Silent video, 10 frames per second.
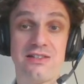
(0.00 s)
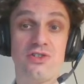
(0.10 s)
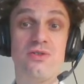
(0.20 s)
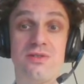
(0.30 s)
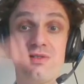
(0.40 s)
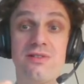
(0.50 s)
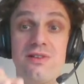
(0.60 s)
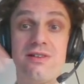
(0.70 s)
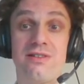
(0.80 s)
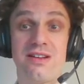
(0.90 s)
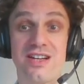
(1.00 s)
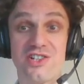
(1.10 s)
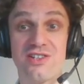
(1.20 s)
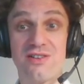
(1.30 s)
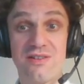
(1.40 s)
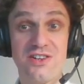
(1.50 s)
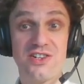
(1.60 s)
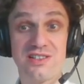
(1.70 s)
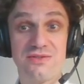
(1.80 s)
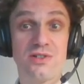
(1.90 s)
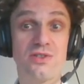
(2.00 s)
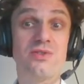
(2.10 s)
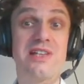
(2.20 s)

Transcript: two regression coefficients for two